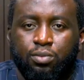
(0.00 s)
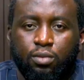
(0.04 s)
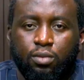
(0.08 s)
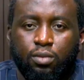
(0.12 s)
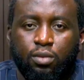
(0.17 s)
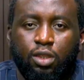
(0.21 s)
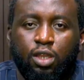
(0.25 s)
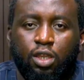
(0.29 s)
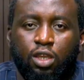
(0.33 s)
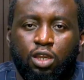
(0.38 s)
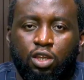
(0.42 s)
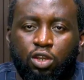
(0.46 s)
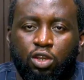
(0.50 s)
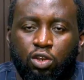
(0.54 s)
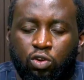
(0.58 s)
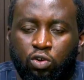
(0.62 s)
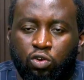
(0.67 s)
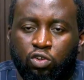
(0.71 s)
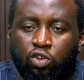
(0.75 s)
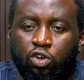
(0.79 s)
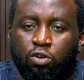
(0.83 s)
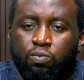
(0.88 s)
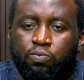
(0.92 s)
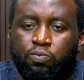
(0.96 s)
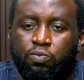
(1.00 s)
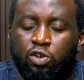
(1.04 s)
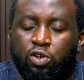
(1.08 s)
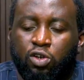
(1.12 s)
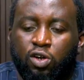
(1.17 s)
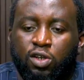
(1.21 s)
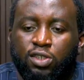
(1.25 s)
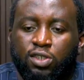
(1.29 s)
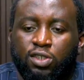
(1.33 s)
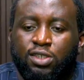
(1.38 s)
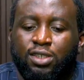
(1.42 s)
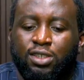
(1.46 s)
your
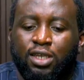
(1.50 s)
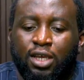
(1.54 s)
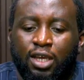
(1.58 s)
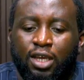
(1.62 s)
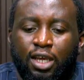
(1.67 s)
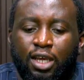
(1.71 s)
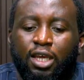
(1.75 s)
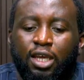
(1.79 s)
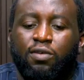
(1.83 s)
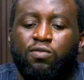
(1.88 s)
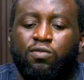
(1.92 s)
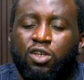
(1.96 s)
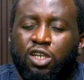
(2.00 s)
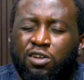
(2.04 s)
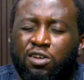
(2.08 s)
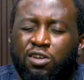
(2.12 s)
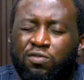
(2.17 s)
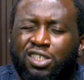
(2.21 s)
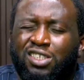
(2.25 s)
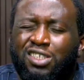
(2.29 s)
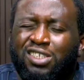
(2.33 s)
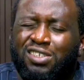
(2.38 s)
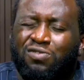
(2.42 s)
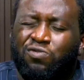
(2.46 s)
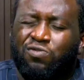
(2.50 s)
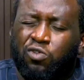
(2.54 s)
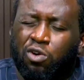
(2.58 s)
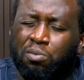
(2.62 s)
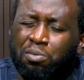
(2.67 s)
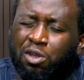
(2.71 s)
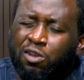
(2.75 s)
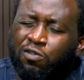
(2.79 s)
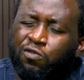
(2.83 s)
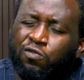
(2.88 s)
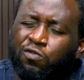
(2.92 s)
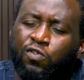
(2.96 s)
products, even if it's from a
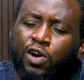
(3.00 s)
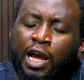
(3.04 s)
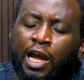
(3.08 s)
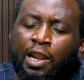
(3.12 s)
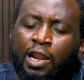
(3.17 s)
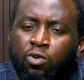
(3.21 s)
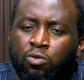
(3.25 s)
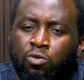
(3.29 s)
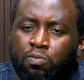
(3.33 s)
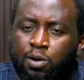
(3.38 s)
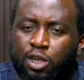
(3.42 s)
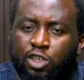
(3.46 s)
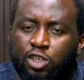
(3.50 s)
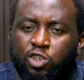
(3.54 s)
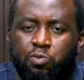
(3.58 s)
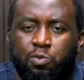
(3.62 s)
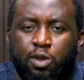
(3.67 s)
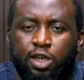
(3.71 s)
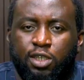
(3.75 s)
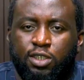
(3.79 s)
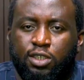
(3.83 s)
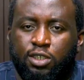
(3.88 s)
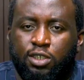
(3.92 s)
value perspective.